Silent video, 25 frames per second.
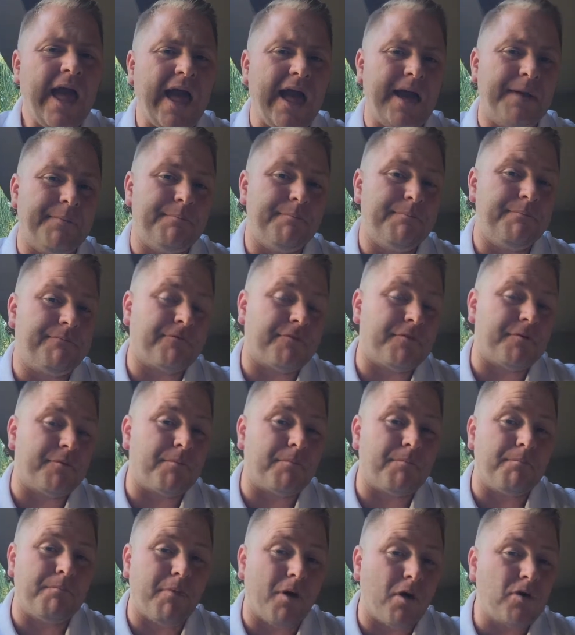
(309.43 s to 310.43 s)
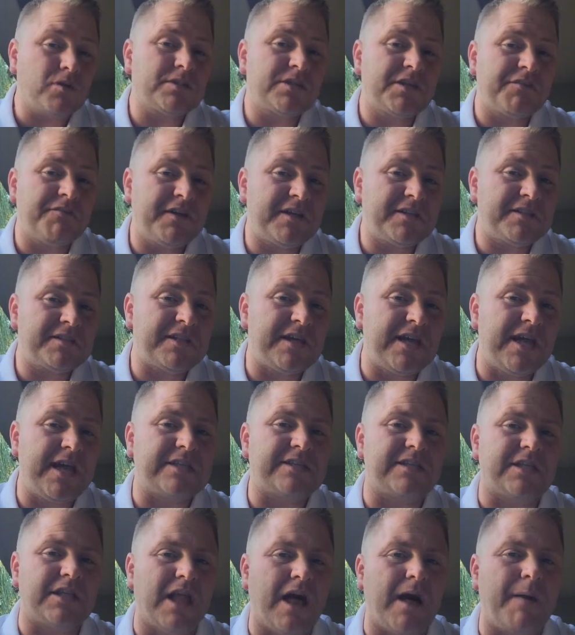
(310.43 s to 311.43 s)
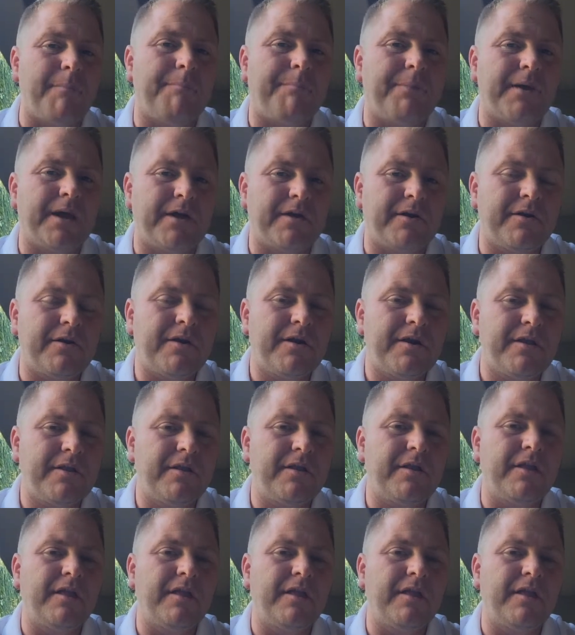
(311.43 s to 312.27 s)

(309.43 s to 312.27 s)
And for most of us, it's a lot bigger